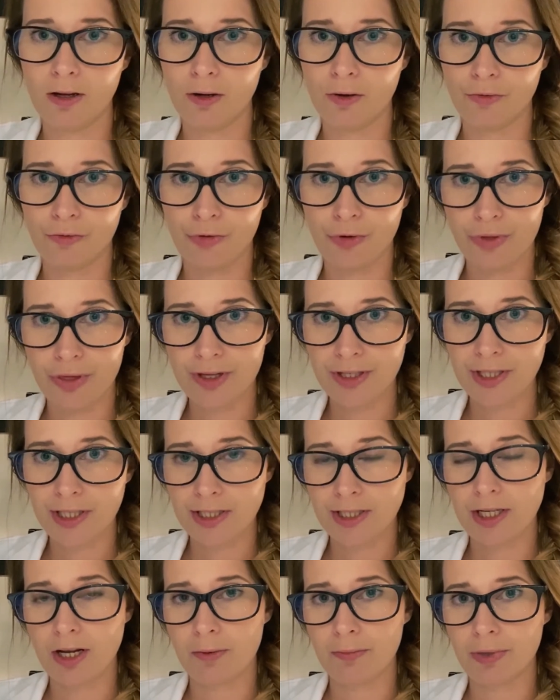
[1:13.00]
For this
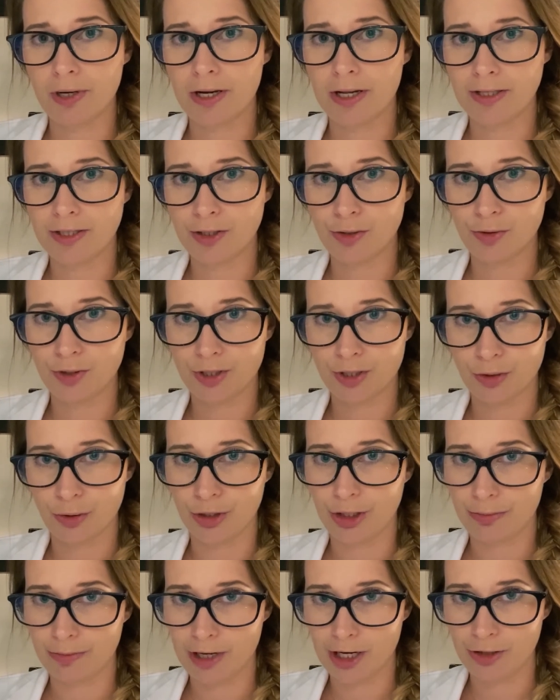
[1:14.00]
example, let's use
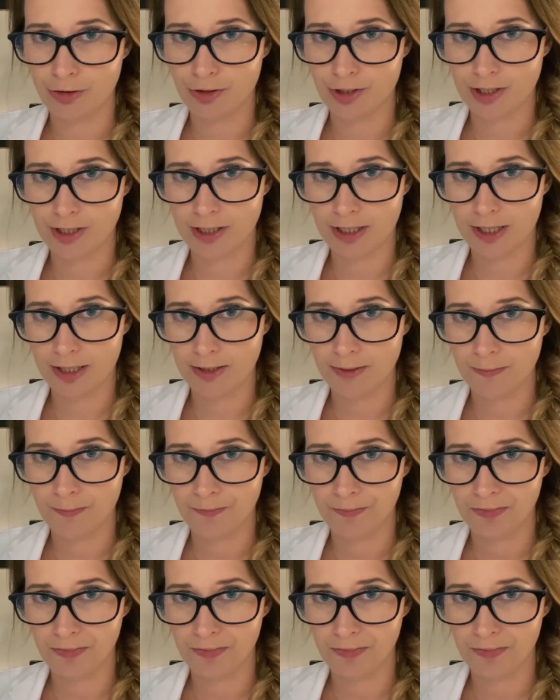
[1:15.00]
sodium hydroxide.